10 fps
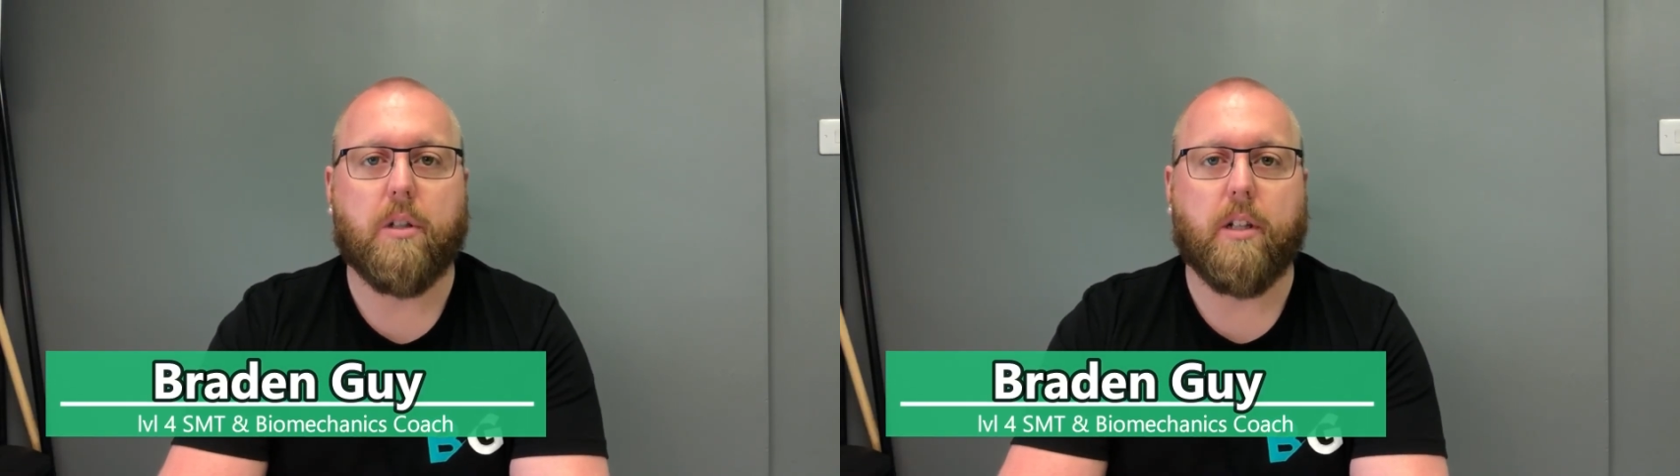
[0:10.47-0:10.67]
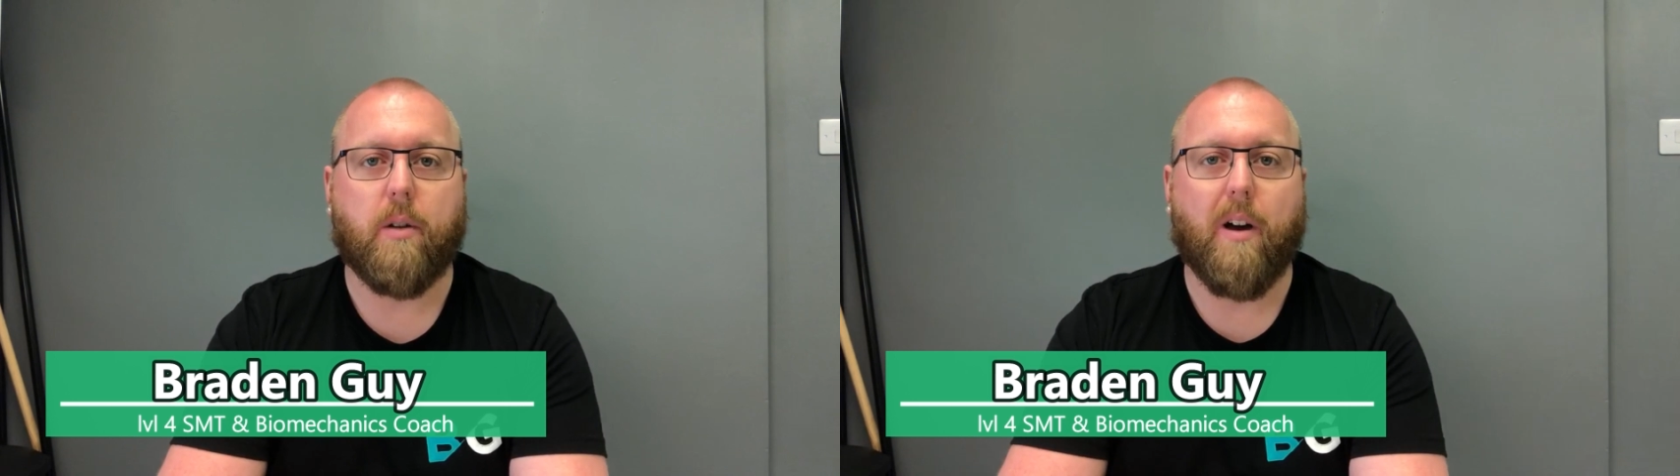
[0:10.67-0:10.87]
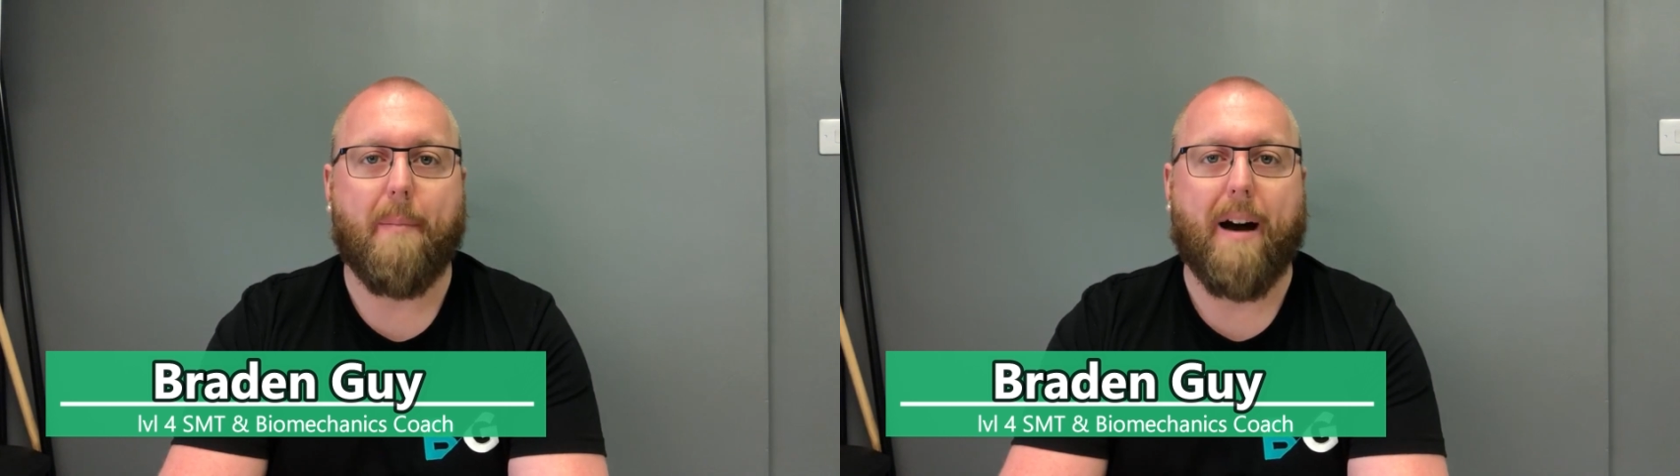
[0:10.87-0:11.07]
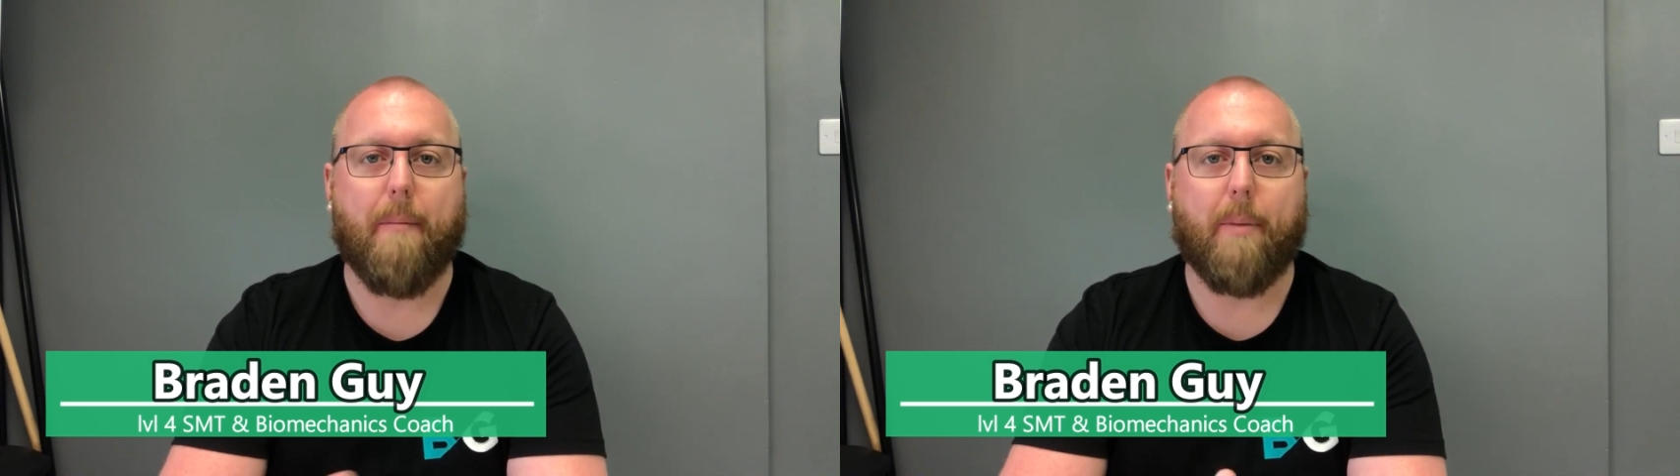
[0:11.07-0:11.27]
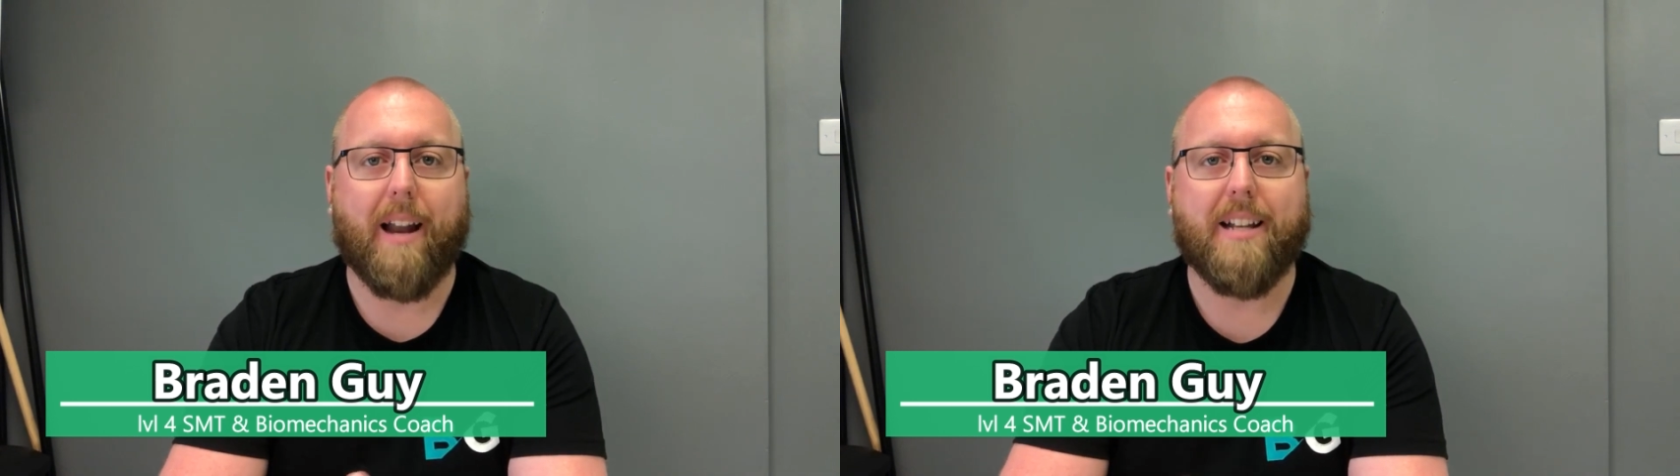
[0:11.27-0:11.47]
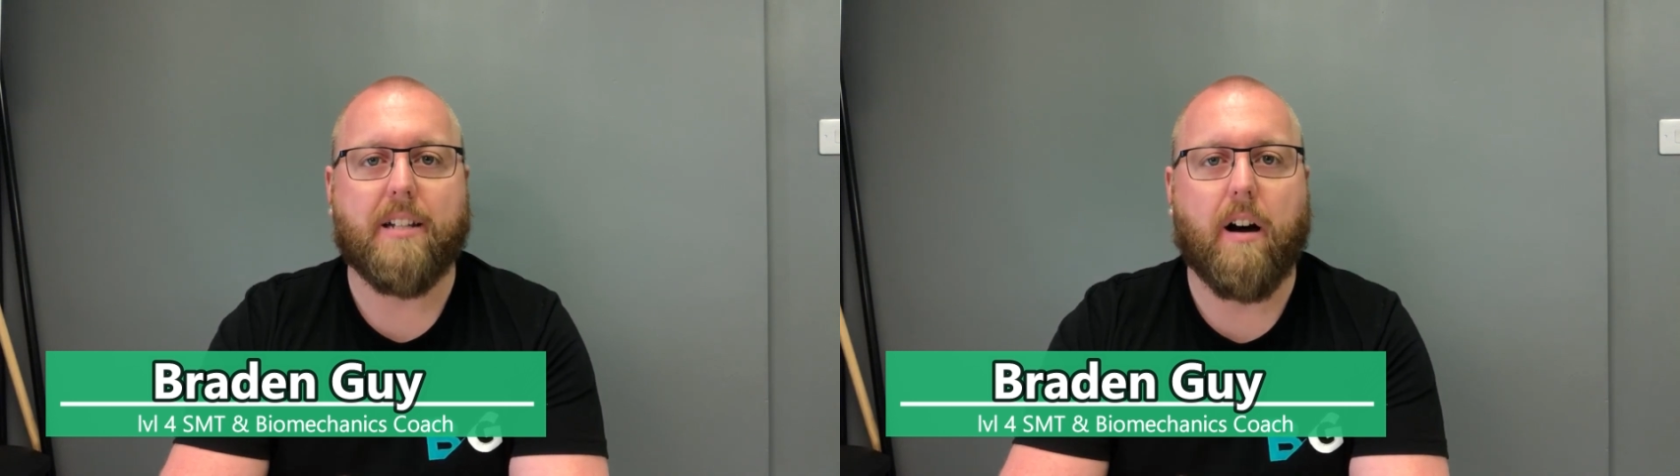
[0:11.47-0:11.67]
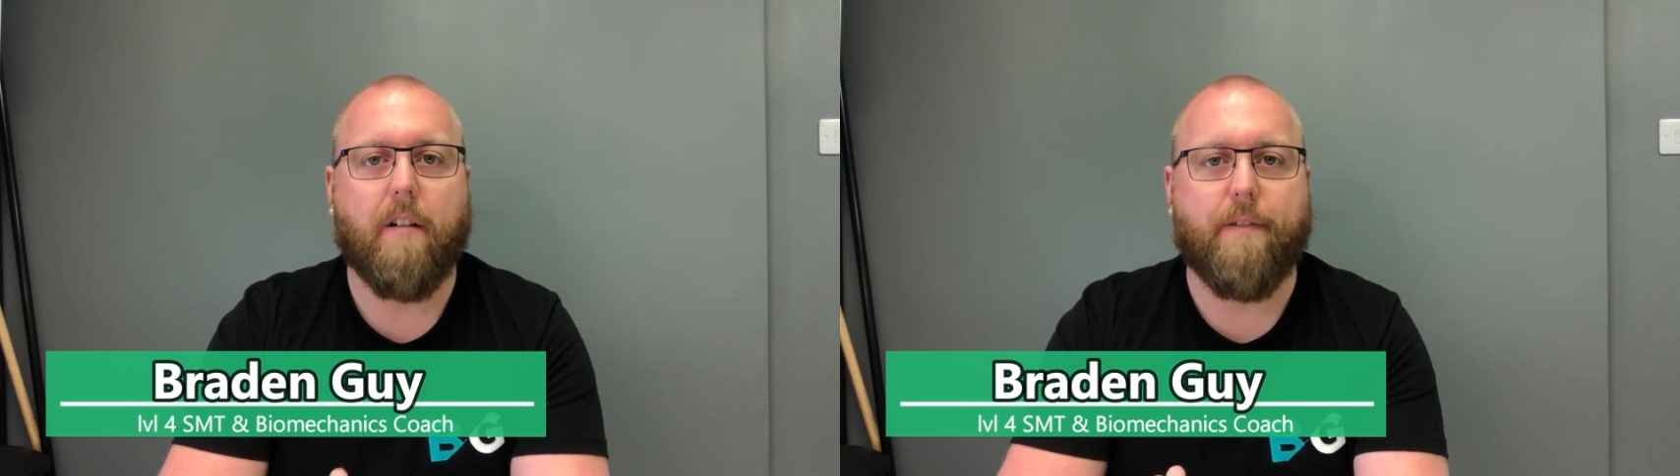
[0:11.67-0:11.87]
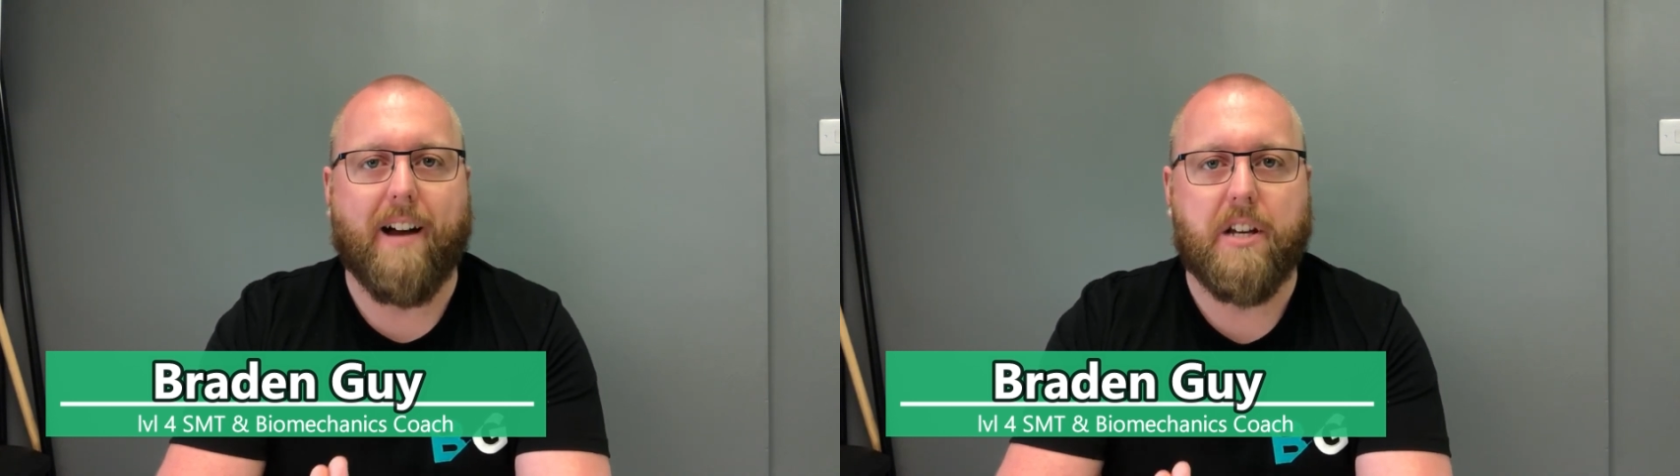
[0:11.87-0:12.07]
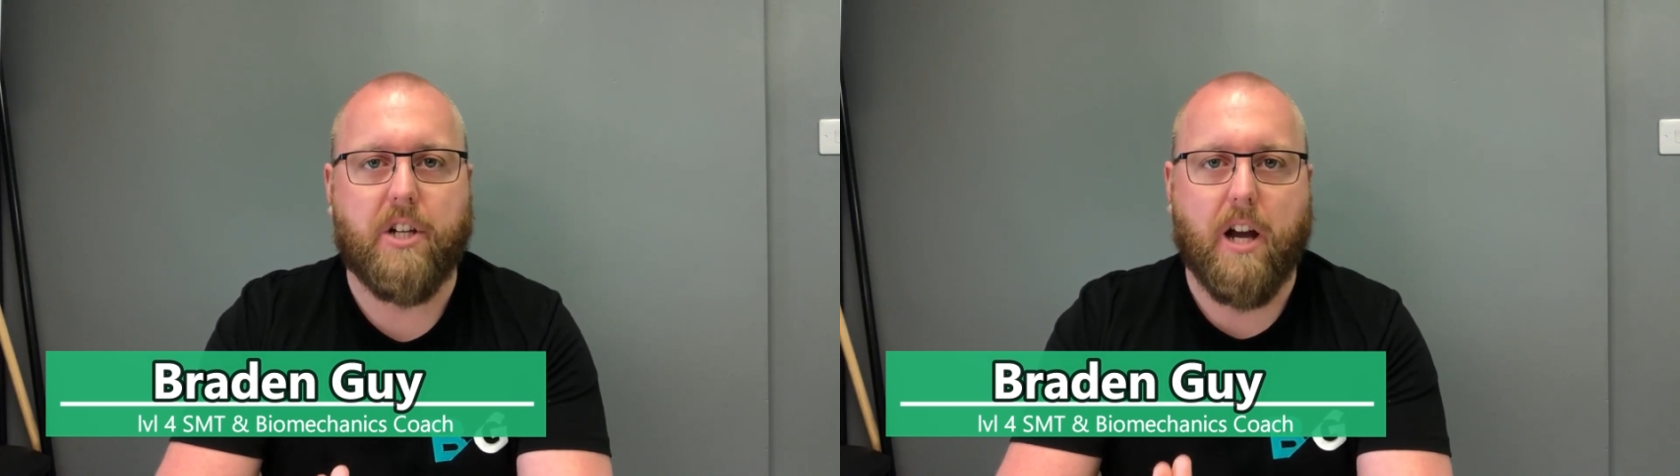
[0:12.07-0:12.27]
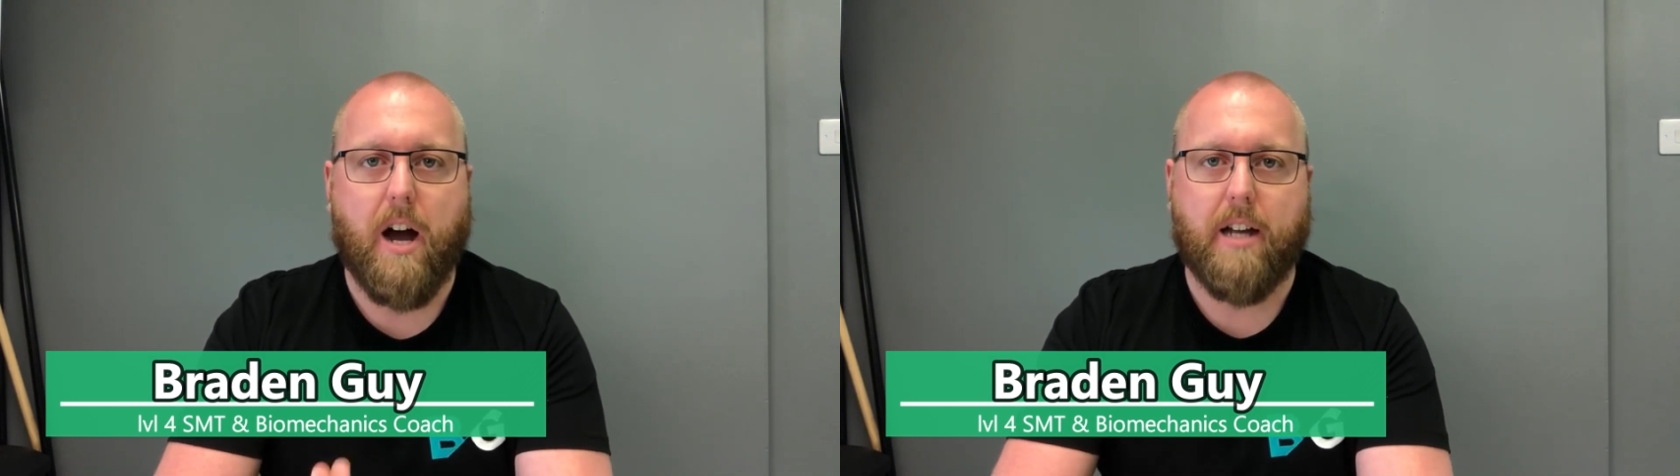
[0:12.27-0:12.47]
to you about plantar
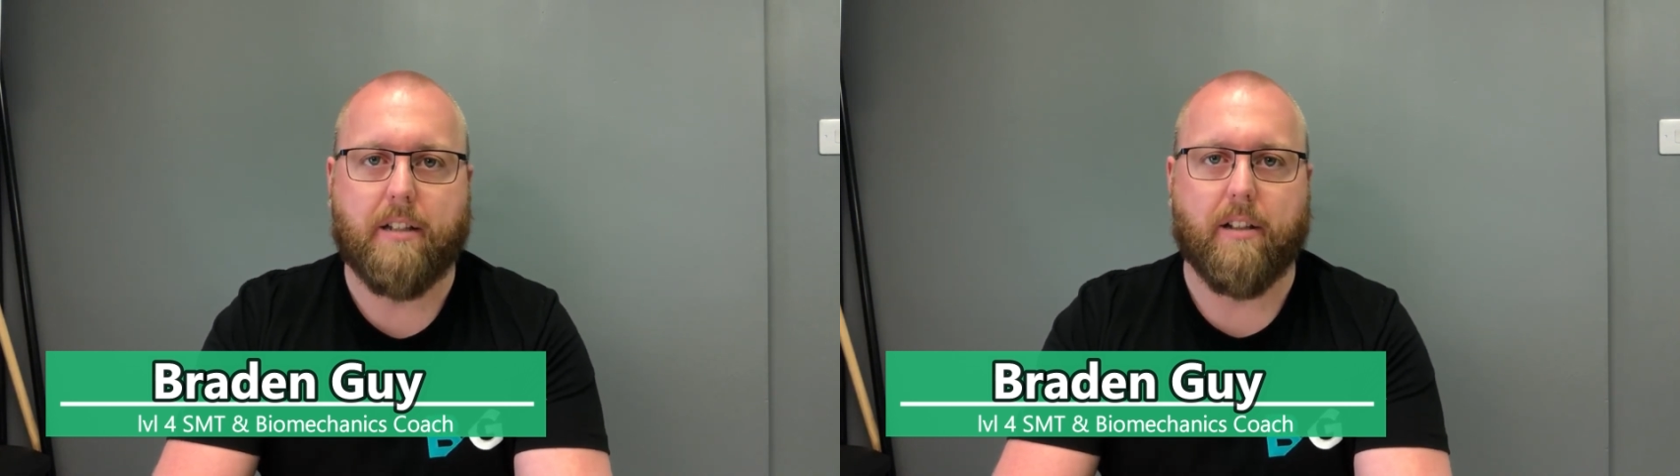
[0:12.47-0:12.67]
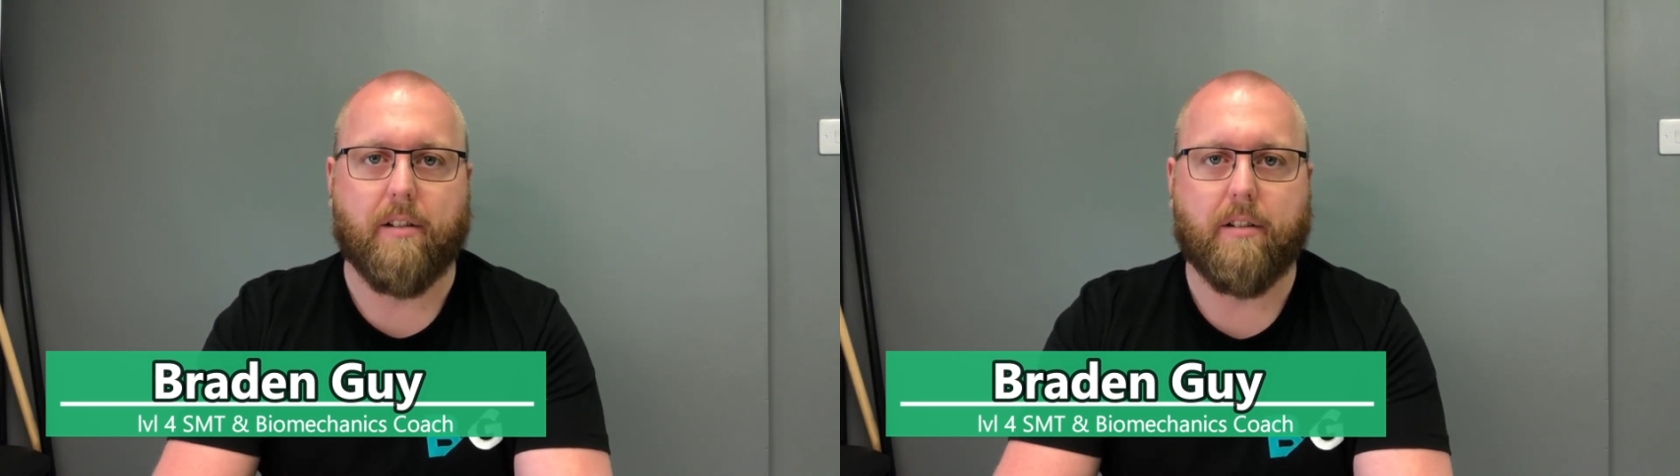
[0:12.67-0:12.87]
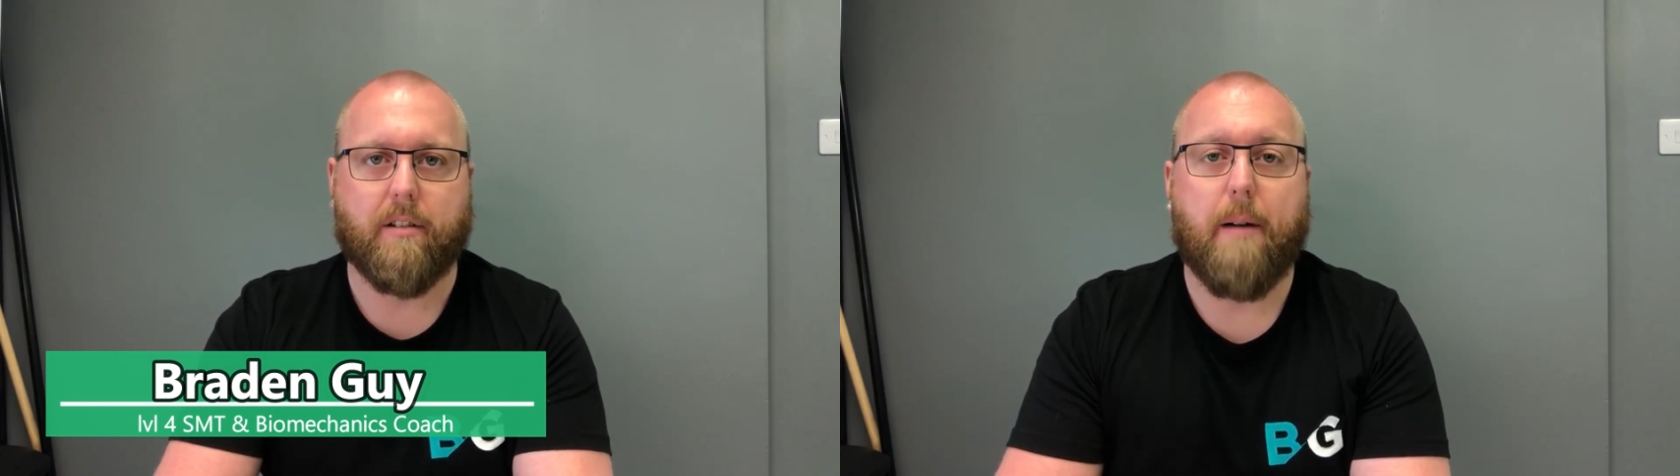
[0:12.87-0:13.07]
fasciitis.